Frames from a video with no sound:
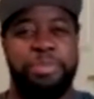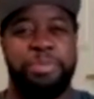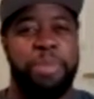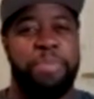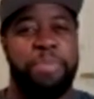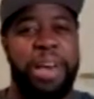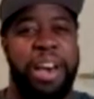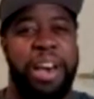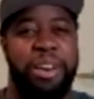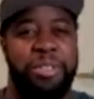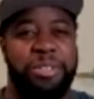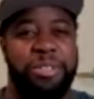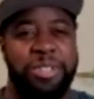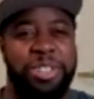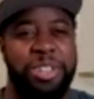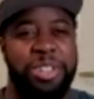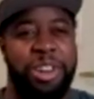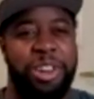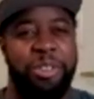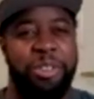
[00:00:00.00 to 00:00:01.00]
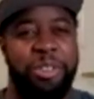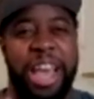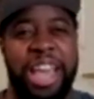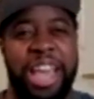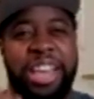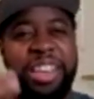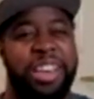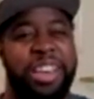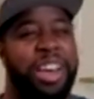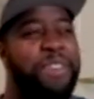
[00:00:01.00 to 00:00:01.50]
me about, you know,
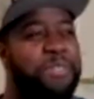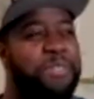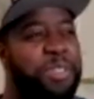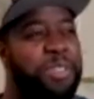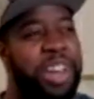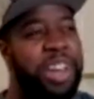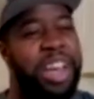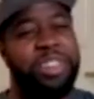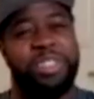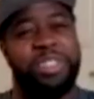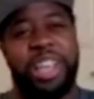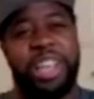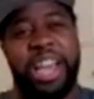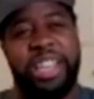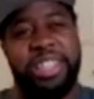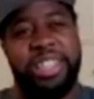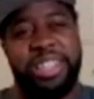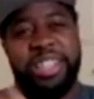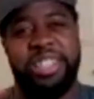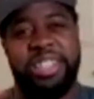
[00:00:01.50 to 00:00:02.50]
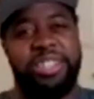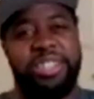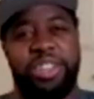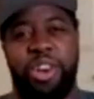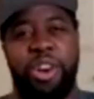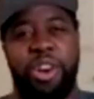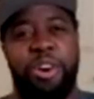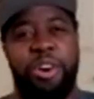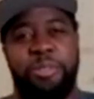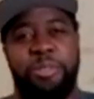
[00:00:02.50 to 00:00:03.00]
like, covering. I was like, this is
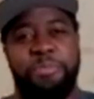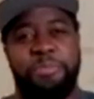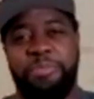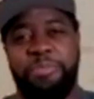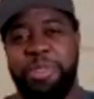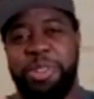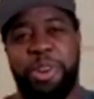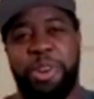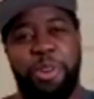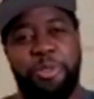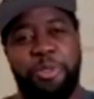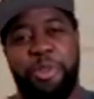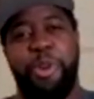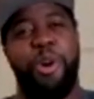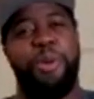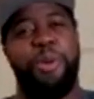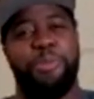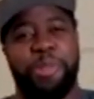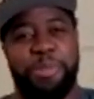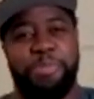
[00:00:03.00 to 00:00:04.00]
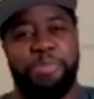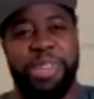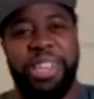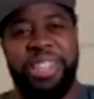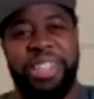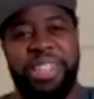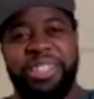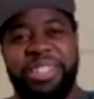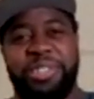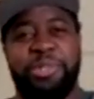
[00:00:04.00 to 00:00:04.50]
all, you know, normal to
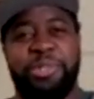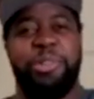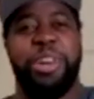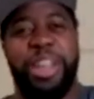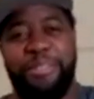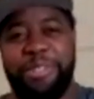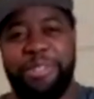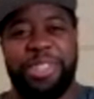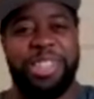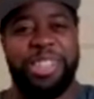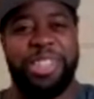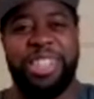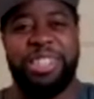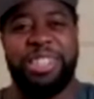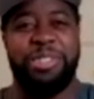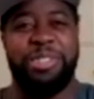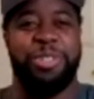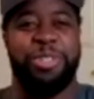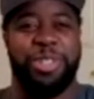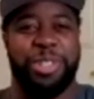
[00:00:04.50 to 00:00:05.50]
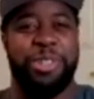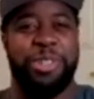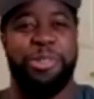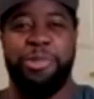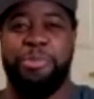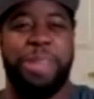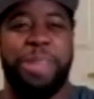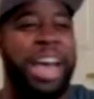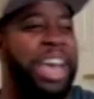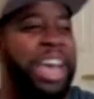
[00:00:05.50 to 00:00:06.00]
me, doing everything on
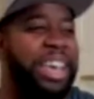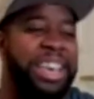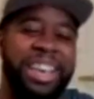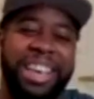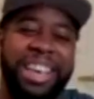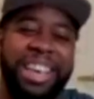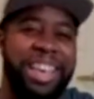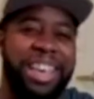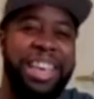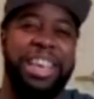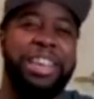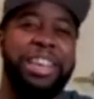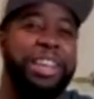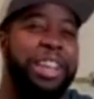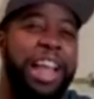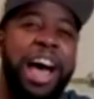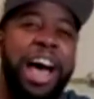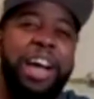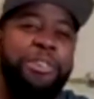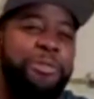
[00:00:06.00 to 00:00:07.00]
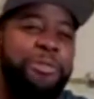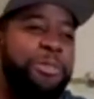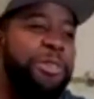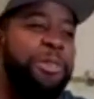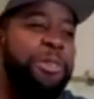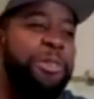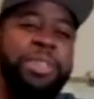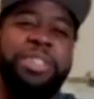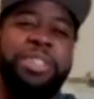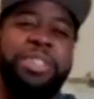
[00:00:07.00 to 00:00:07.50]
Zoom. Like, in the locker
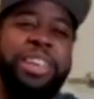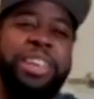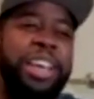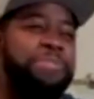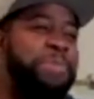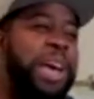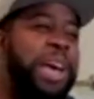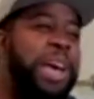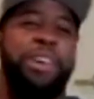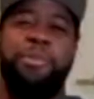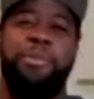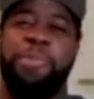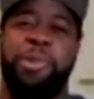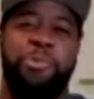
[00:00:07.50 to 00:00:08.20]
room, that's probably going to